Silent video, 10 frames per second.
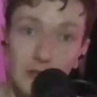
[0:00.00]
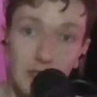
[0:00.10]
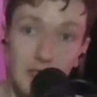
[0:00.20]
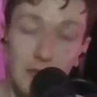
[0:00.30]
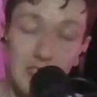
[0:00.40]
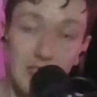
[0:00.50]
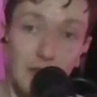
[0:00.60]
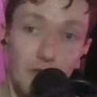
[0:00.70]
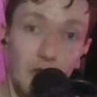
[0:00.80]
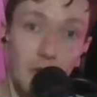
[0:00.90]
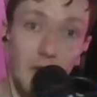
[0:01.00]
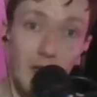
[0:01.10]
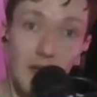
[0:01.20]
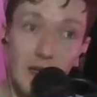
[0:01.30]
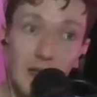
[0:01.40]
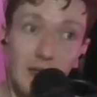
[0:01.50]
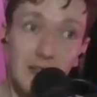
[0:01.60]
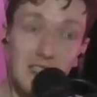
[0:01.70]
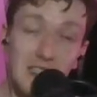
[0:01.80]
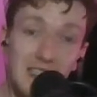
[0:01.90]
It was down from
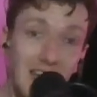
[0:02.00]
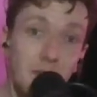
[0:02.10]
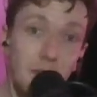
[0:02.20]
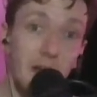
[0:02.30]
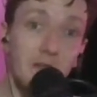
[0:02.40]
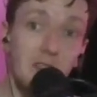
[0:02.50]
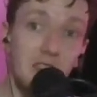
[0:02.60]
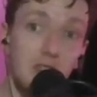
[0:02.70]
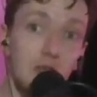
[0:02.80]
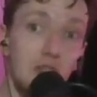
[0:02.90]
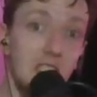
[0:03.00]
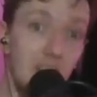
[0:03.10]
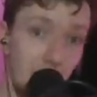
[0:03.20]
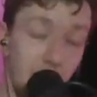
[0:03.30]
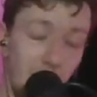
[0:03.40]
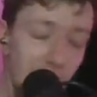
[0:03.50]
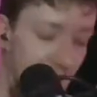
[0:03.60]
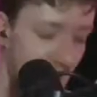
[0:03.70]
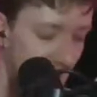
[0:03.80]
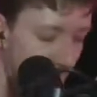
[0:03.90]
£9 to
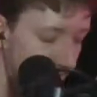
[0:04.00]
£7.